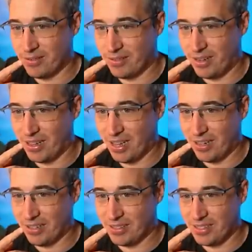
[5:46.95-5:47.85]
Okay, that
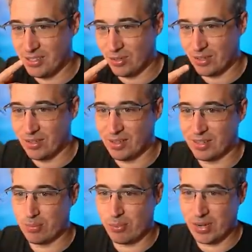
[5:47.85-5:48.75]
you can see sort of,
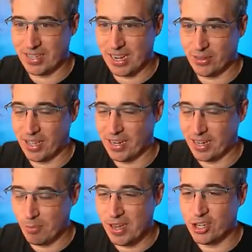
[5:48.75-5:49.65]
let's break down that
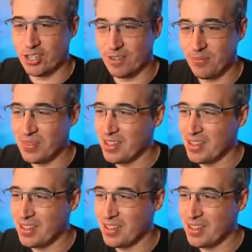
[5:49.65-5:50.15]
animation.